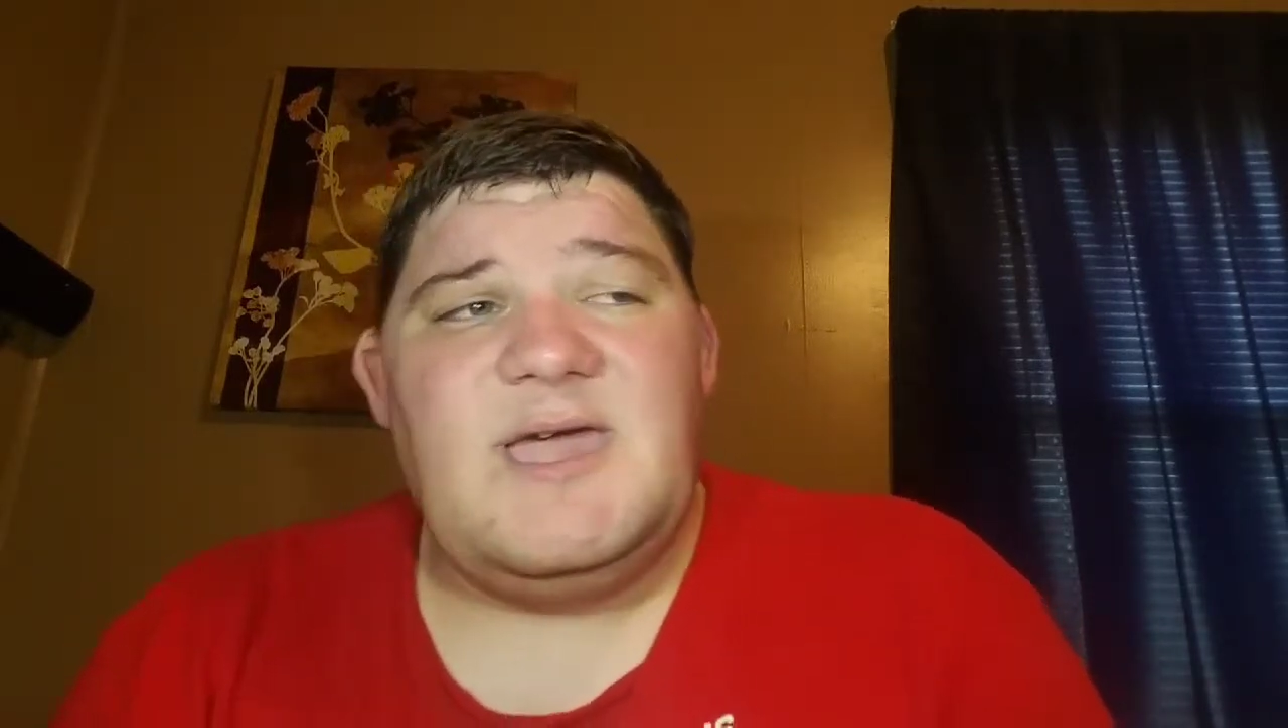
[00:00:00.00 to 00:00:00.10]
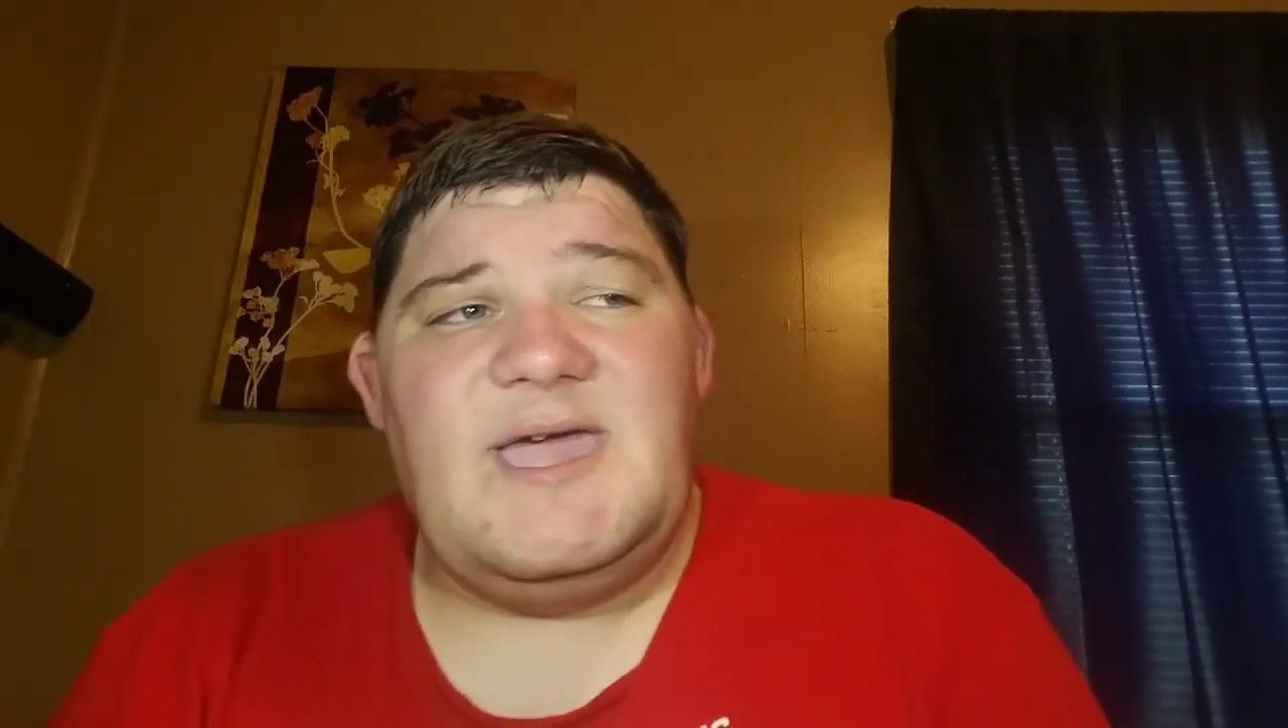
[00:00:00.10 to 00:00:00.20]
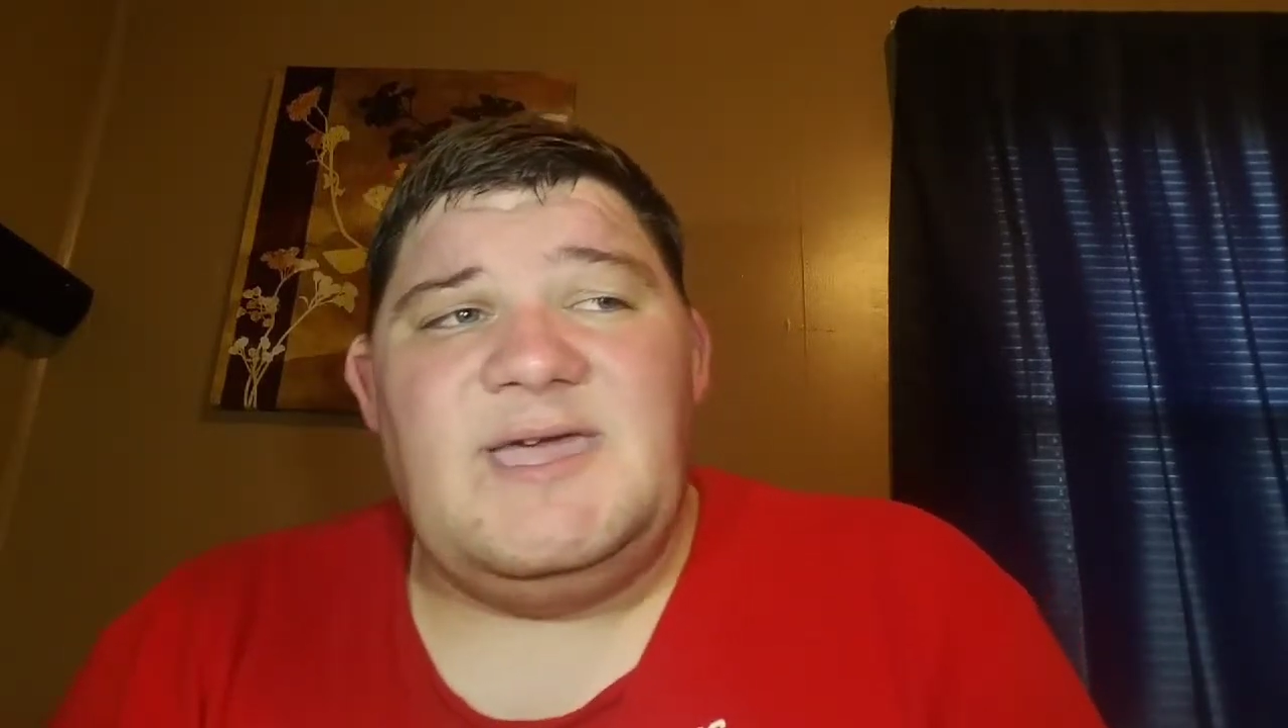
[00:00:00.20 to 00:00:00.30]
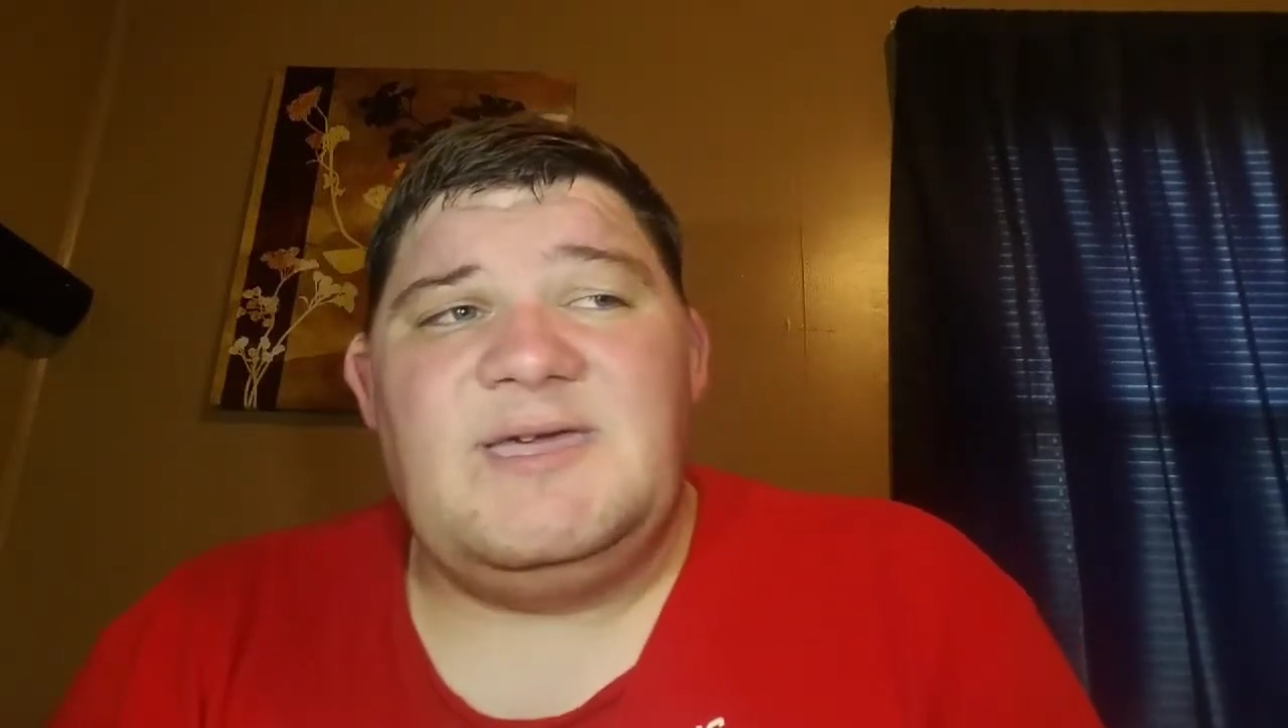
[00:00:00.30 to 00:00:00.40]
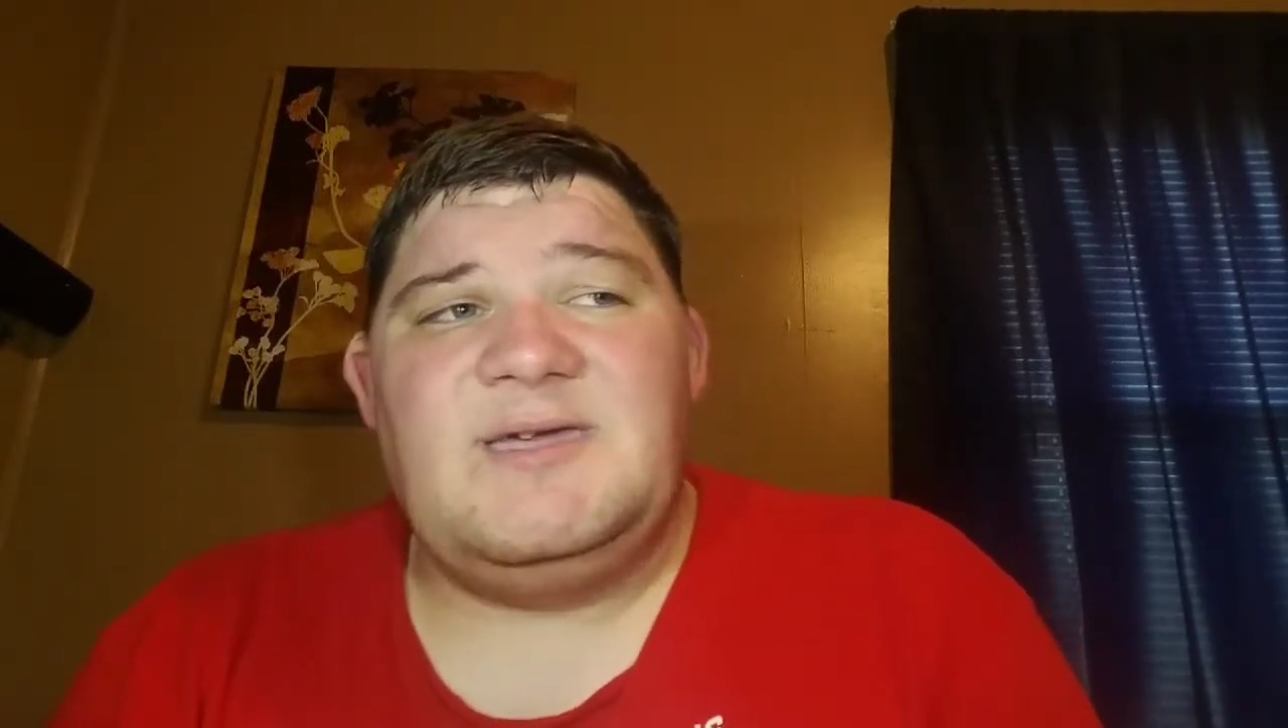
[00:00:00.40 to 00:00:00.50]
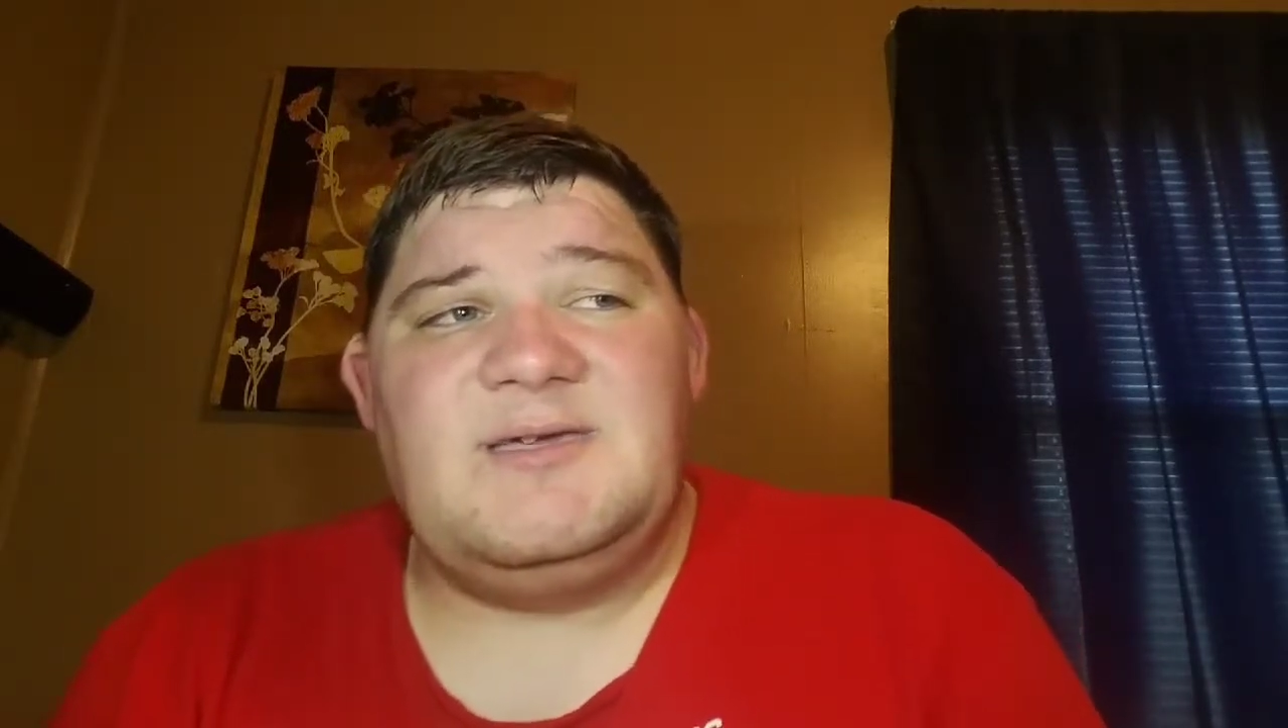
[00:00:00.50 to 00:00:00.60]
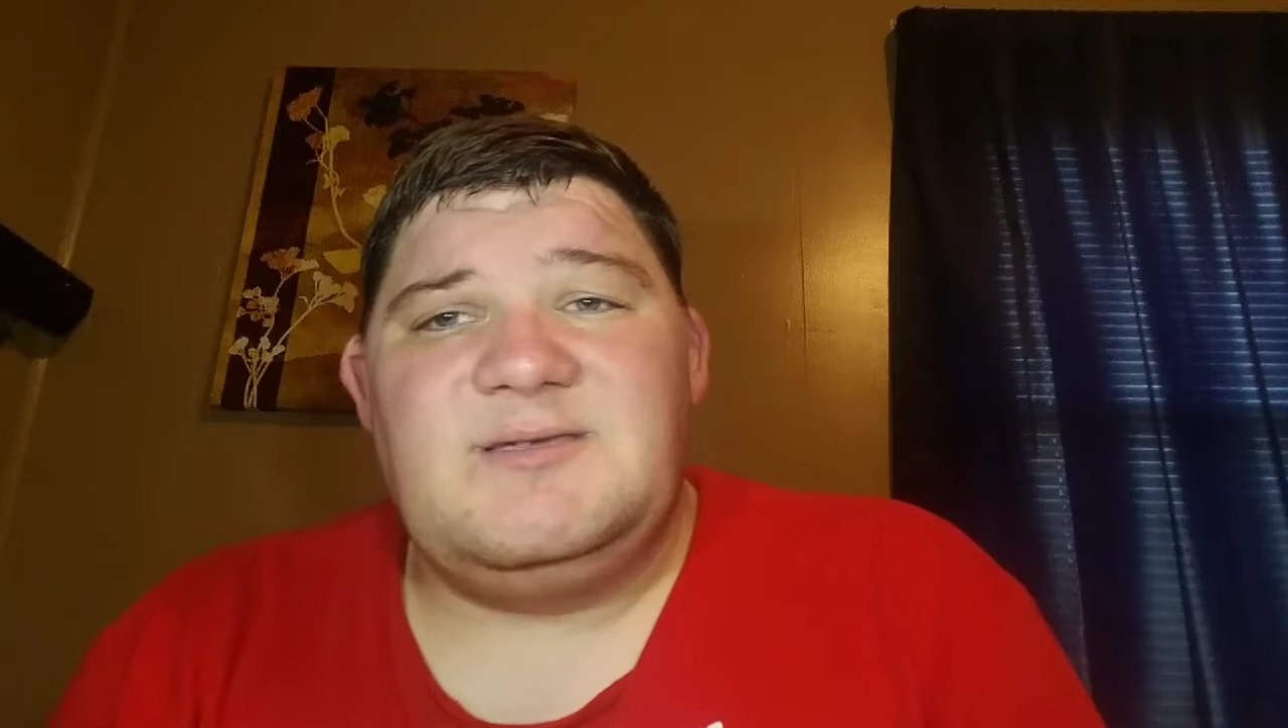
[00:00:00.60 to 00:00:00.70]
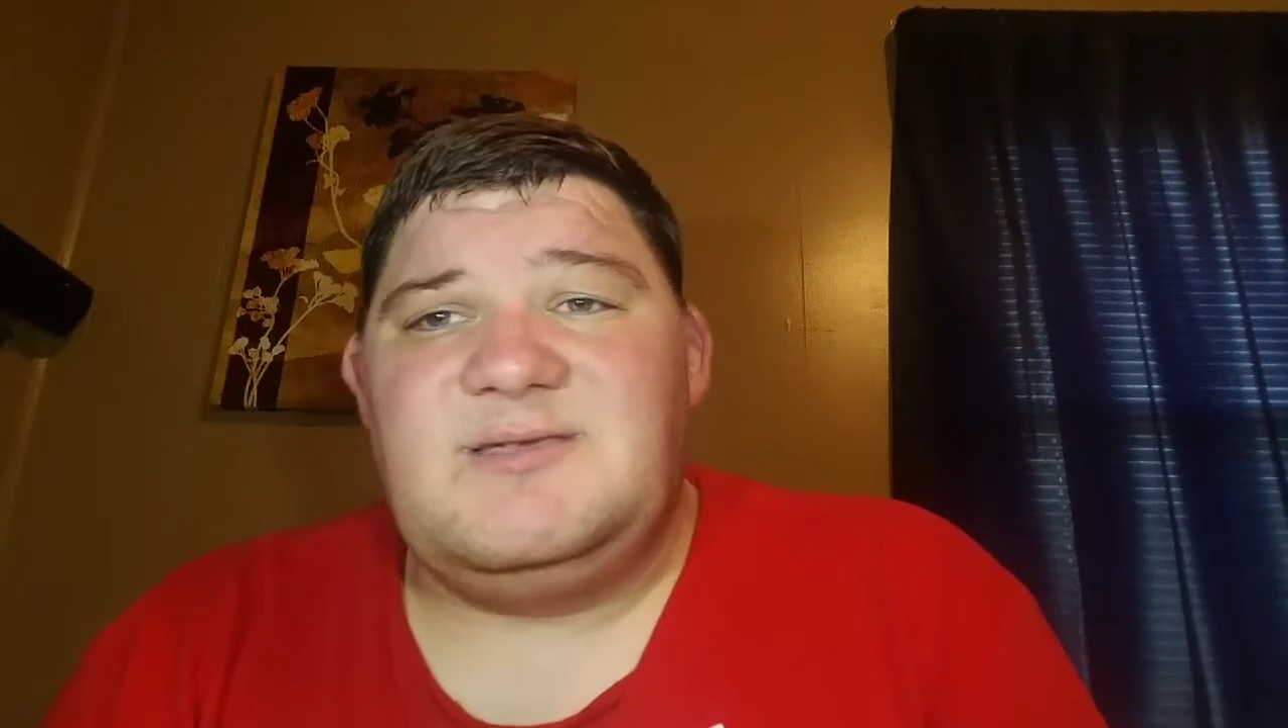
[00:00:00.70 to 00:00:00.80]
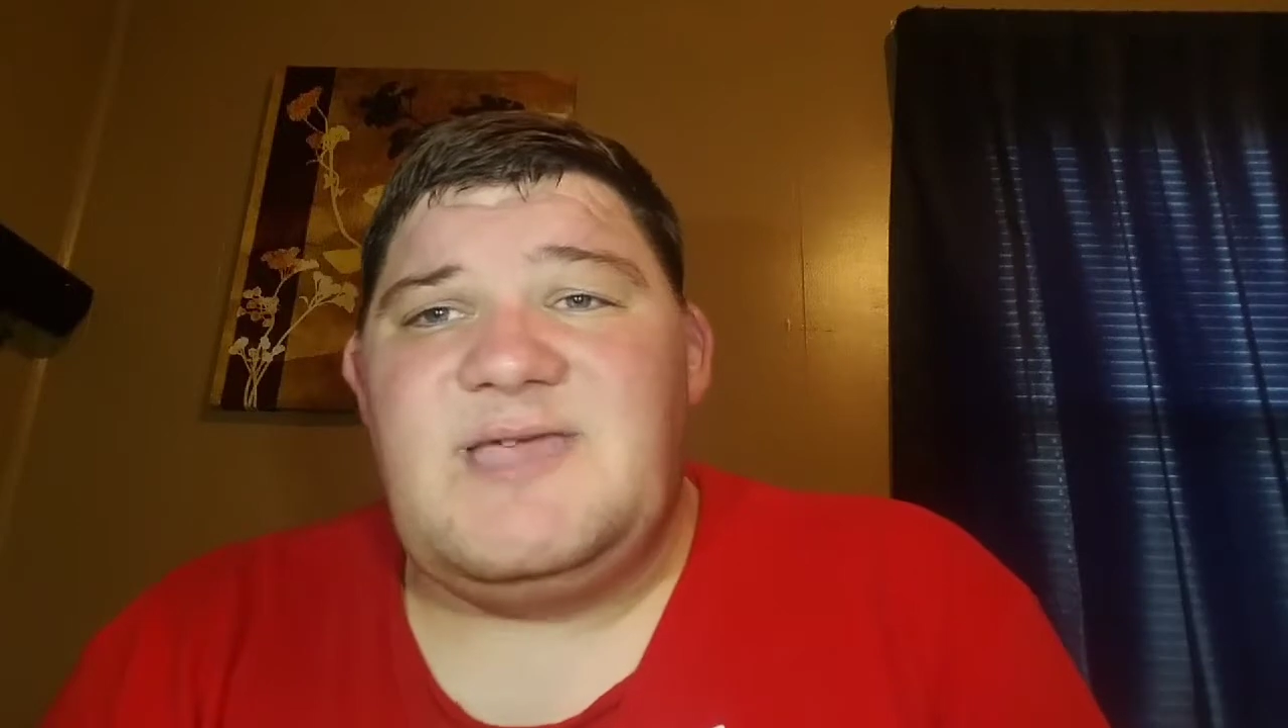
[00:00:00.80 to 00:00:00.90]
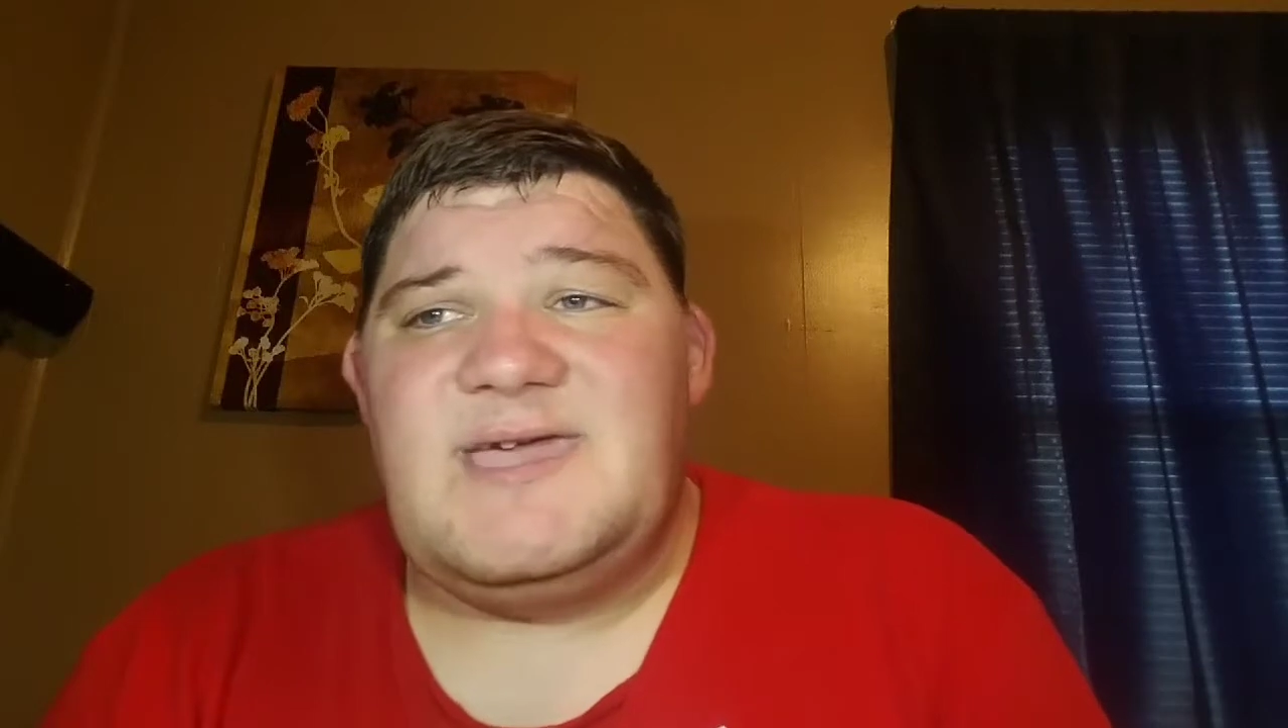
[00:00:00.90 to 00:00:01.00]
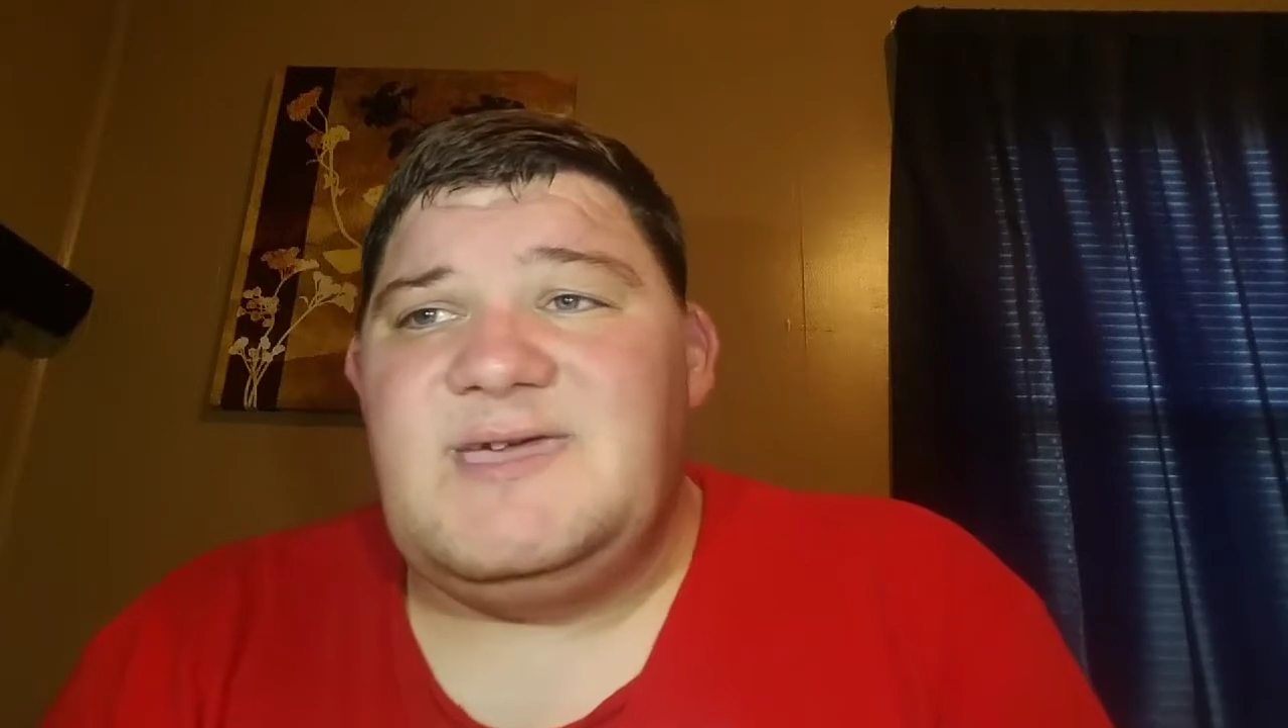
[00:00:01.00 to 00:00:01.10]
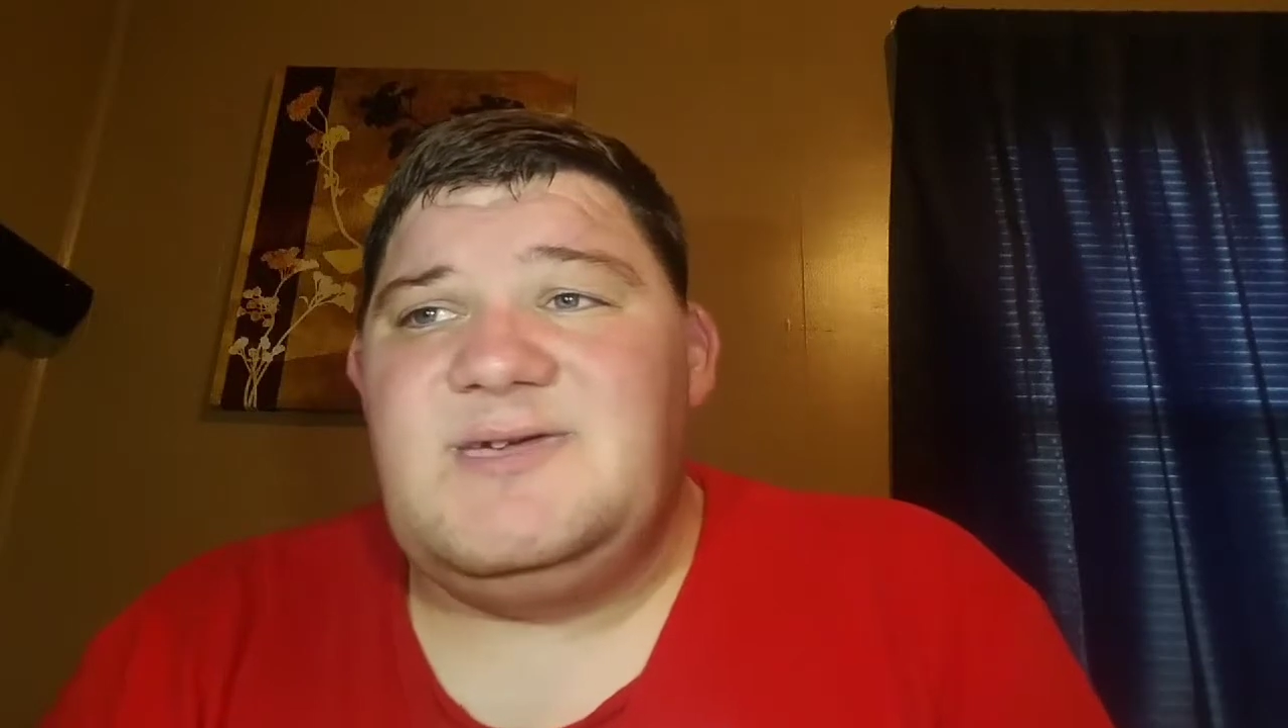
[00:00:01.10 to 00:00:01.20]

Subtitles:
and